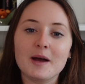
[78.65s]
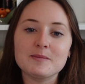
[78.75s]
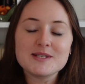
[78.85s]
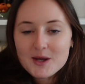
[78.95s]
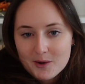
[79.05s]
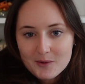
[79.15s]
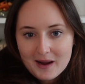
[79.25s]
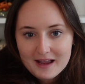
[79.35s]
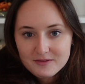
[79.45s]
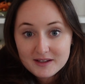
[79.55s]
so
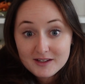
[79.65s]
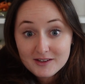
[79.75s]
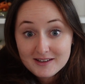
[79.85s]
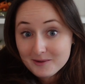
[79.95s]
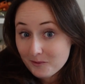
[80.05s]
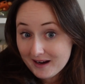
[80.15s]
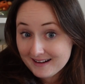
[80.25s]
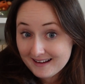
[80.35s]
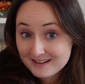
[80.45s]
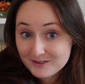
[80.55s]
I figured why
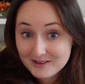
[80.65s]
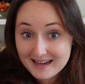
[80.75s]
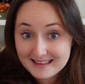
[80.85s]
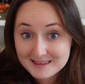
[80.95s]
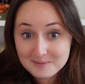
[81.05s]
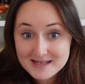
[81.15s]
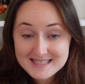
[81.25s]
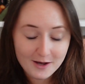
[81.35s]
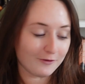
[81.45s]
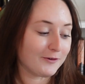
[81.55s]
not create them
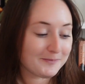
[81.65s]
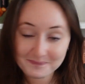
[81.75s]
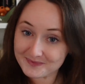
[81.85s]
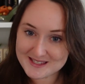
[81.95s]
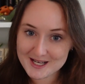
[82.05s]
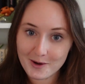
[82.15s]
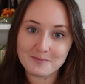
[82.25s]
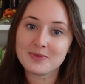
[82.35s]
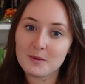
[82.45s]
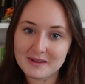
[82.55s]
myself. So
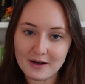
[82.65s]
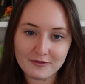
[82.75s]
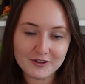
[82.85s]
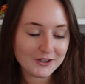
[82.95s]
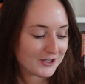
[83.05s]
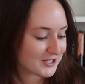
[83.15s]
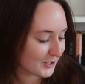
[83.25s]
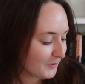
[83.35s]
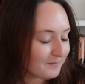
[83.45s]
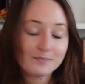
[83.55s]
without further
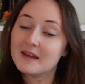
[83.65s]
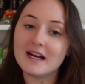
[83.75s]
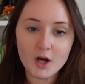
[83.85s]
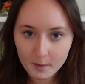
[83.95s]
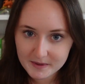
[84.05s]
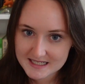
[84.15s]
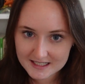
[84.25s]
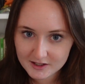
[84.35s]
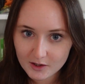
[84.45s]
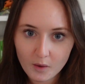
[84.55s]
ado, in no
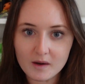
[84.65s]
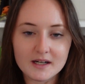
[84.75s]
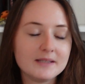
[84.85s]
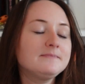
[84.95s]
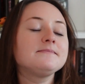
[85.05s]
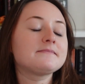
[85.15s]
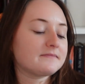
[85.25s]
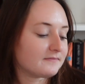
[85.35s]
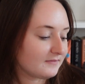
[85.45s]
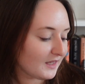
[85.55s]
particular order,
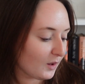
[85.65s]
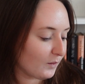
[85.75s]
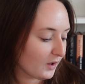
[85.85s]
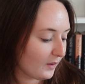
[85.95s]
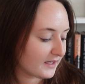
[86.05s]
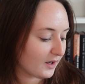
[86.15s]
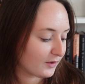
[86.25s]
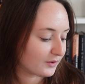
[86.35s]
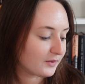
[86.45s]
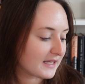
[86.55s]
we're going to go
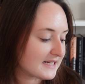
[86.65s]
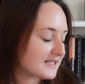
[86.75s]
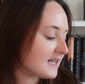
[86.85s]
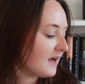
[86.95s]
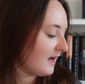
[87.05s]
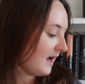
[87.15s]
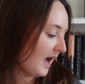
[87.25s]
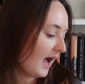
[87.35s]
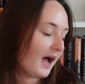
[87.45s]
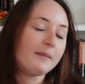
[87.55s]
through these.
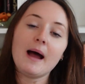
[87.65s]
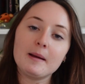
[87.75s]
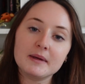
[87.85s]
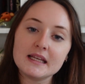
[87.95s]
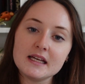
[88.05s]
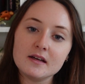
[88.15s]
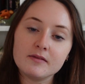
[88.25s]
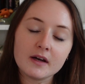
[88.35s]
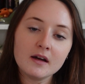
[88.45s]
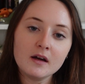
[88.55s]
I believe
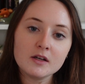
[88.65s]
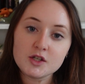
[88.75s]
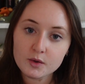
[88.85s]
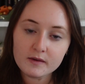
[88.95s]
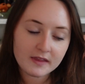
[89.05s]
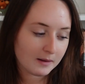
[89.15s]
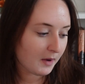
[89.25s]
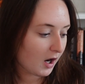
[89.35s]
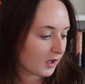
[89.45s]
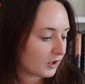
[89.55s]
2 of them
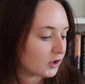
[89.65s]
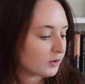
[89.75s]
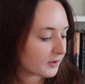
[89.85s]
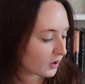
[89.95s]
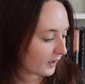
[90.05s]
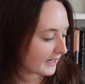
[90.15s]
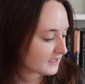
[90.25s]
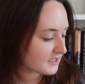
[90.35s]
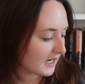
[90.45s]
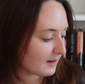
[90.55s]
are
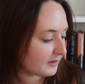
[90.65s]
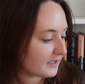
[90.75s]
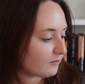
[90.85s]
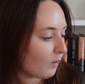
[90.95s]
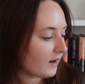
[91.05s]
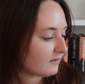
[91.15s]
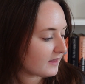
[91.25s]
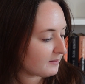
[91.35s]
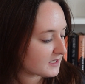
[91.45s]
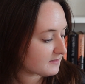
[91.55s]
Illumicrate. I believe one of
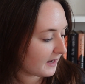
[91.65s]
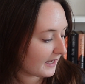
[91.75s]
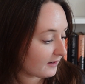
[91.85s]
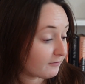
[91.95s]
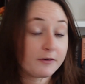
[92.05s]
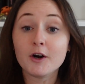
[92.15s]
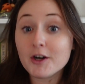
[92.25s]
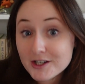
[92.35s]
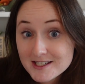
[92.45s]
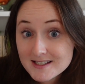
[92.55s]
them is my
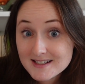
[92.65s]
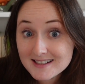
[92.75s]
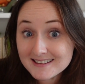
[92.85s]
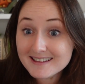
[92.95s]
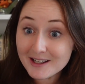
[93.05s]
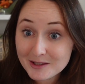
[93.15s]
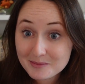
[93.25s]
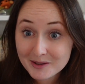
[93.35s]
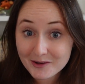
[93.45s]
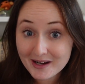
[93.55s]
first
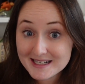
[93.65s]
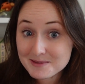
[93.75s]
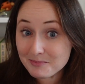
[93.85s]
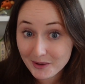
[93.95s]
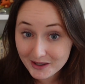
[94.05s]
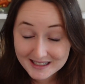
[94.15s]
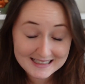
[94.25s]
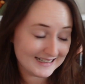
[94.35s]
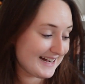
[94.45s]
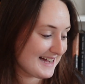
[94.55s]
Illumicrate book
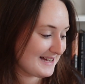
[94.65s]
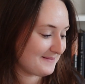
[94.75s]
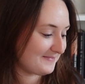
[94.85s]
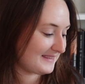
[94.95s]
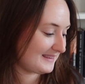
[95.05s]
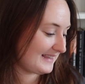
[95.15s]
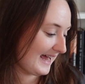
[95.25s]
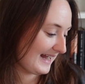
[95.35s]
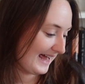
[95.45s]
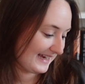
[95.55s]

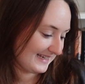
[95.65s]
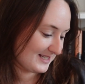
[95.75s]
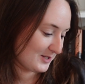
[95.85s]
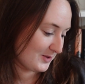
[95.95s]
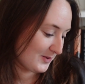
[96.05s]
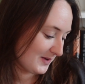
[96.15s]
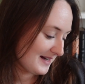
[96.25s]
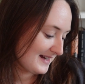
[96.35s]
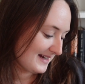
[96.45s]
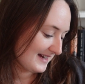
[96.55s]
that I get to
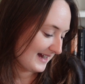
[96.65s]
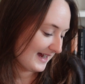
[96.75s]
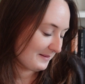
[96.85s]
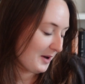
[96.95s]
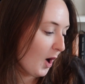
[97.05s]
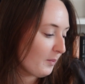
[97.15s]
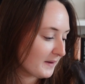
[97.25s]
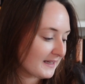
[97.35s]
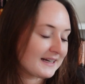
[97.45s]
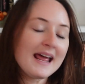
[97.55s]

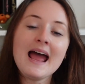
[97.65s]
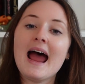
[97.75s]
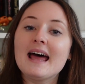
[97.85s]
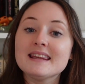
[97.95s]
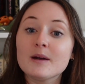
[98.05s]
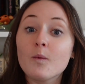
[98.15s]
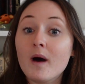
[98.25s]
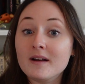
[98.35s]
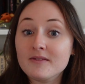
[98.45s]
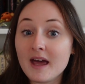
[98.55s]
open, and then
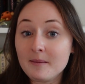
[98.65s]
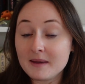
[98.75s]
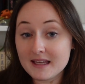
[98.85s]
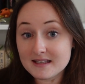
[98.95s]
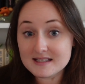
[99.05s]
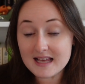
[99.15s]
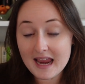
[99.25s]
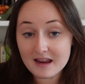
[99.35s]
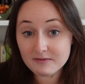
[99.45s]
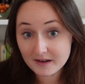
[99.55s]
one of them is
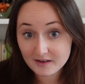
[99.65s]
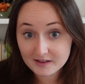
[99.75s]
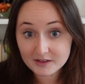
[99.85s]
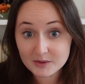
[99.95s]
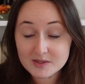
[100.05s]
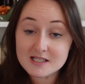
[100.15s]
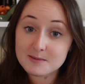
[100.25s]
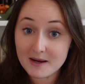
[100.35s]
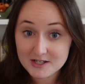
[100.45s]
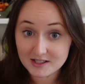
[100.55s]
a Fairy Loot
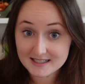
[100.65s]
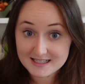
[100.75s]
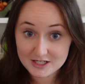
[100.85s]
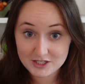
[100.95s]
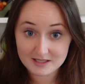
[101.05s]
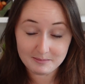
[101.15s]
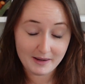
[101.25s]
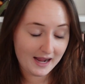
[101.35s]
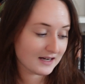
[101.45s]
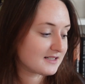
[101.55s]
special edition
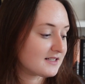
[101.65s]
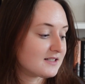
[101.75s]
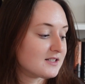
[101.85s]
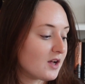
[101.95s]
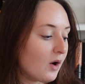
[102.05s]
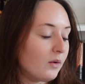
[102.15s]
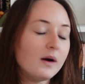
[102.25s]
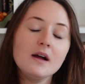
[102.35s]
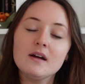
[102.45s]
box. So